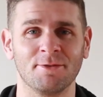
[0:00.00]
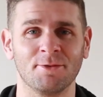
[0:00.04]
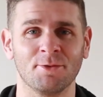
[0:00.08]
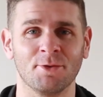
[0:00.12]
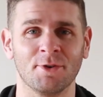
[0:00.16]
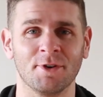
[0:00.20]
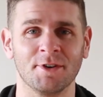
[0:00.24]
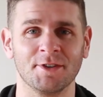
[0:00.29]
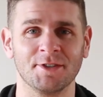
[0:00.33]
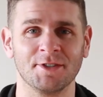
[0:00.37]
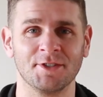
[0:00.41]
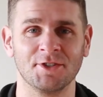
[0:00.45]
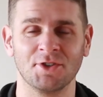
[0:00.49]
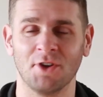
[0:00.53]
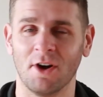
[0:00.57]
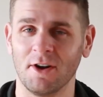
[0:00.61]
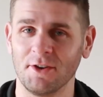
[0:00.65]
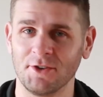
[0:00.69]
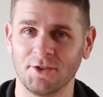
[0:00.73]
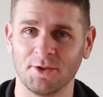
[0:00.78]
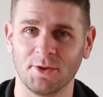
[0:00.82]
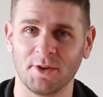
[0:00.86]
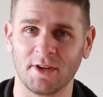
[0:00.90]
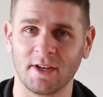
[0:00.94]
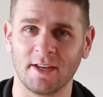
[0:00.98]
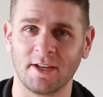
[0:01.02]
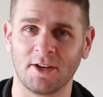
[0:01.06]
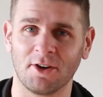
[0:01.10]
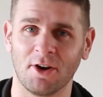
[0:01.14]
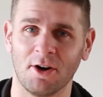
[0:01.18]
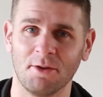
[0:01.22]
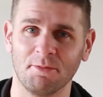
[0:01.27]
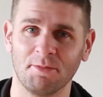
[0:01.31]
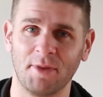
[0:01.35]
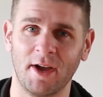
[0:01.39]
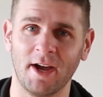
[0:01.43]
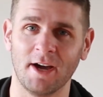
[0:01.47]
was not doing any
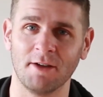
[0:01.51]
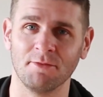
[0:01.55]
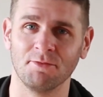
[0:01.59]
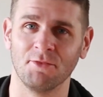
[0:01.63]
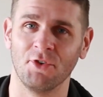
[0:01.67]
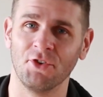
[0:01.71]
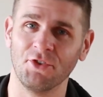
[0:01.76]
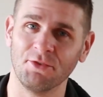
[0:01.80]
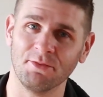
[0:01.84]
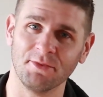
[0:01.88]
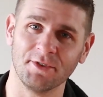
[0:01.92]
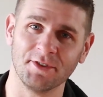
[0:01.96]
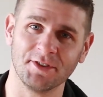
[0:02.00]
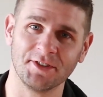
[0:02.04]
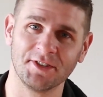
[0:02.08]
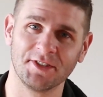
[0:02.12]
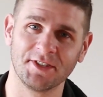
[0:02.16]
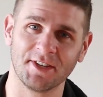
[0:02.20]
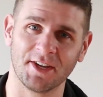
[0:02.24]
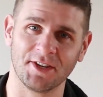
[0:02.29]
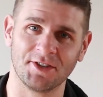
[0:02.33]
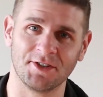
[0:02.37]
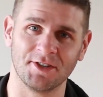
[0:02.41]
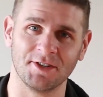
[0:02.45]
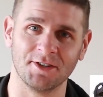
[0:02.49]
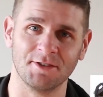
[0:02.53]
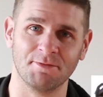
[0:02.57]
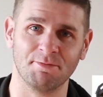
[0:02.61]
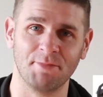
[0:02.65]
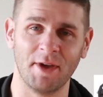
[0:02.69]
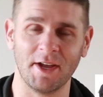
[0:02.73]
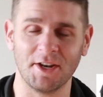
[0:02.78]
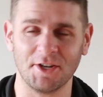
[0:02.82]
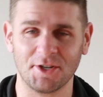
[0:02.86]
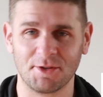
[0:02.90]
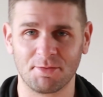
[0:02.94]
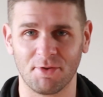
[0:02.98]
compound movements such as
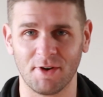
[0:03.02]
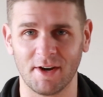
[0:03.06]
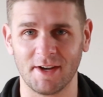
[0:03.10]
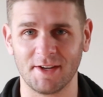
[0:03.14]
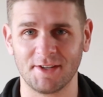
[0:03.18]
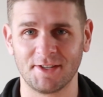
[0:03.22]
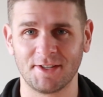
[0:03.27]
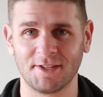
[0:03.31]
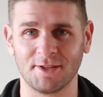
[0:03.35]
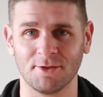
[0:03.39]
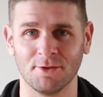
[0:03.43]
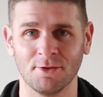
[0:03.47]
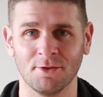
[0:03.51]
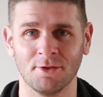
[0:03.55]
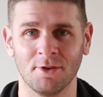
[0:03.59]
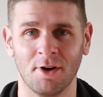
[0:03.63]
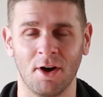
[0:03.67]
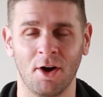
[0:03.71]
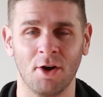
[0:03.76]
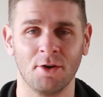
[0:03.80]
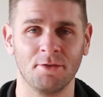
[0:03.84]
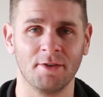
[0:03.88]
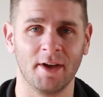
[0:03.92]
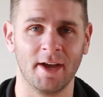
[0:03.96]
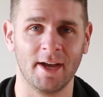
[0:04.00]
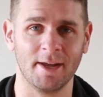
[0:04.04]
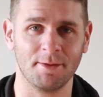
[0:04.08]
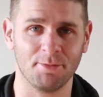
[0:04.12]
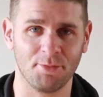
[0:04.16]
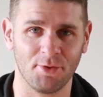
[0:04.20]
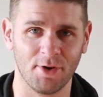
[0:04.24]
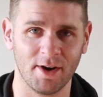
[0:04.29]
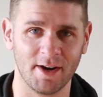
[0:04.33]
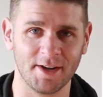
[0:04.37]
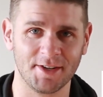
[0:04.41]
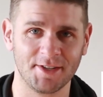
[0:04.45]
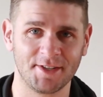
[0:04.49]
bench press or overhead
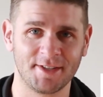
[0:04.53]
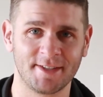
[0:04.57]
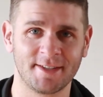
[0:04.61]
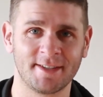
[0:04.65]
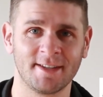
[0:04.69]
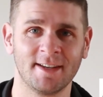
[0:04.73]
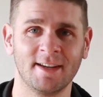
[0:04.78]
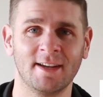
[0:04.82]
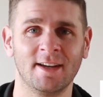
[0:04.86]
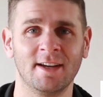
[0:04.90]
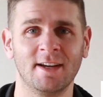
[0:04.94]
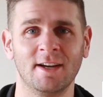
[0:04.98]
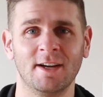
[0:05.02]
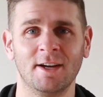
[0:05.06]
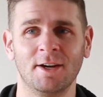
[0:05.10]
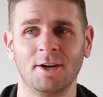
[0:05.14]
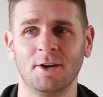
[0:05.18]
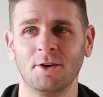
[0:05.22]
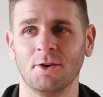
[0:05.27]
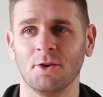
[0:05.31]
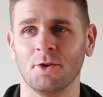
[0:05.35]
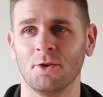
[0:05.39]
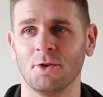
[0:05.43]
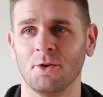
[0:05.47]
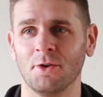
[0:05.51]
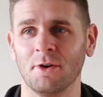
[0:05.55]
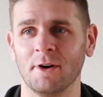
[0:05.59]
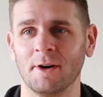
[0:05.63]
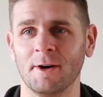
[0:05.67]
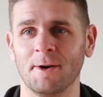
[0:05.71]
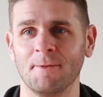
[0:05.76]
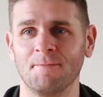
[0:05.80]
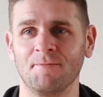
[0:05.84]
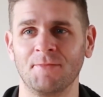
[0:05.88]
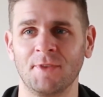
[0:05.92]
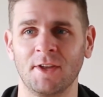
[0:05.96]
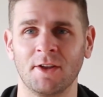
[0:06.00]
press
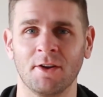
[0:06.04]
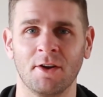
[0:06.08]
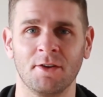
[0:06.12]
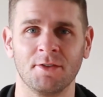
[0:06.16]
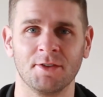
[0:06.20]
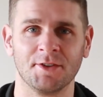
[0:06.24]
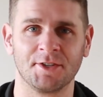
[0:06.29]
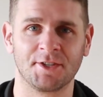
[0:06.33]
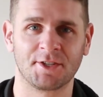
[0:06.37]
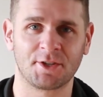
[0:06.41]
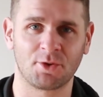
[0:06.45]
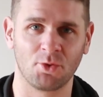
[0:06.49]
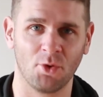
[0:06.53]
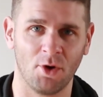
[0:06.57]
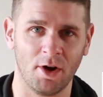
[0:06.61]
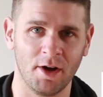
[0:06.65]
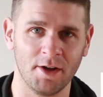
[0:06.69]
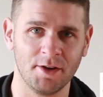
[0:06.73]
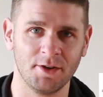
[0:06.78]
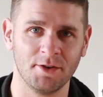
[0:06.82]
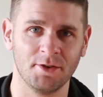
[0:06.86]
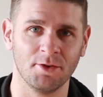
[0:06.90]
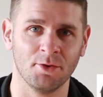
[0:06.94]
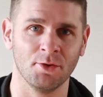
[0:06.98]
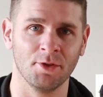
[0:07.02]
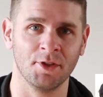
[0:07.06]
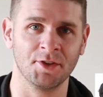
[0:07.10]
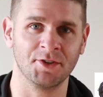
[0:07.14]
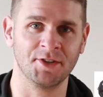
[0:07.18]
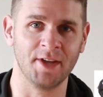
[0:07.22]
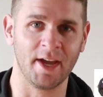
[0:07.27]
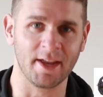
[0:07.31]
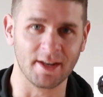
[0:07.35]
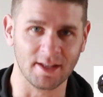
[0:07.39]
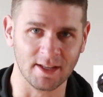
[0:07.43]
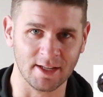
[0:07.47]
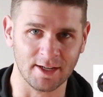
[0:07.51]
or, the squat or the
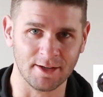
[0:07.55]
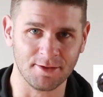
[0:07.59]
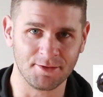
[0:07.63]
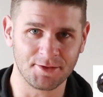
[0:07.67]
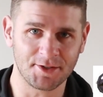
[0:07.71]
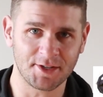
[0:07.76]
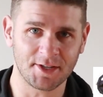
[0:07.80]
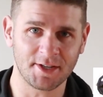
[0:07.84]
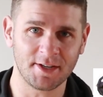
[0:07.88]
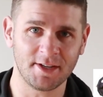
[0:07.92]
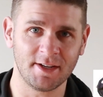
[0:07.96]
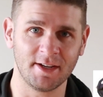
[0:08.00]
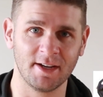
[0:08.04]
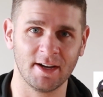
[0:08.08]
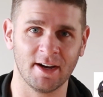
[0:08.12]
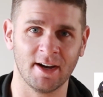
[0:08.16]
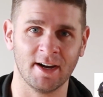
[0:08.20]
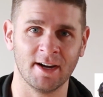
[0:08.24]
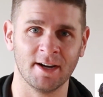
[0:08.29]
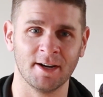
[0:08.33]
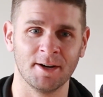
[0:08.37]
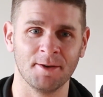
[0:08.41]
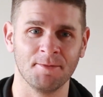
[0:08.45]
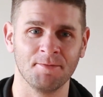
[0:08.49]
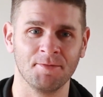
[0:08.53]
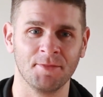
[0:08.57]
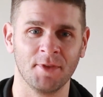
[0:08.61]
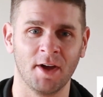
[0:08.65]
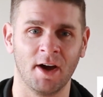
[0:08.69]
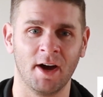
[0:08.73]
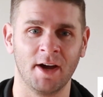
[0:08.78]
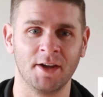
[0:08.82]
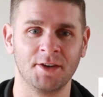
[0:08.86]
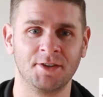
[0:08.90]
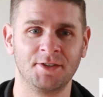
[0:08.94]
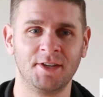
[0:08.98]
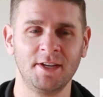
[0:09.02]
deadlift.
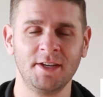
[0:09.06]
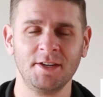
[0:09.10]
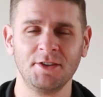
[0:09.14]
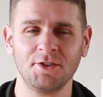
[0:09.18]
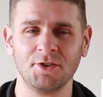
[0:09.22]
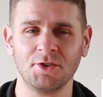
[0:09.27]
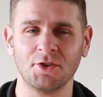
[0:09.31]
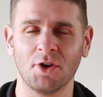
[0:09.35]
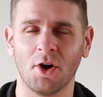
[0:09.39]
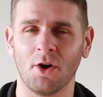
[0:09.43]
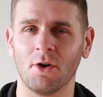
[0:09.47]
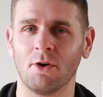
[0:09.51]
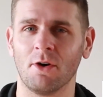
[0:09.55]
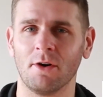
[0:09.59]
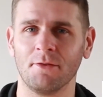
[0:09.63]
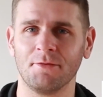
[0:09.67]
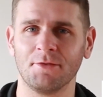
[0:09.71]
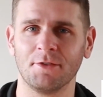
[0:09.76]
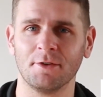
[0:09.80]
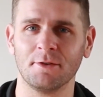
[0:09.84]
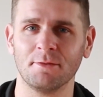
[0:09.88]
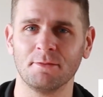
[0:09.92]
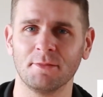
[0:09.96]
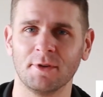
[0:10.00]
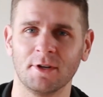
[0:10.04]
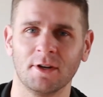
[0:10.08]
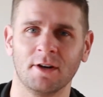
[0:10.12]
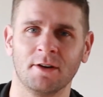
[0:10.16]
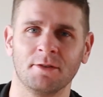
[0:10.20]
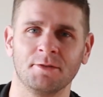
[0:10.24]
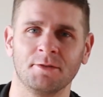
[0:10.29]
I did know of them, but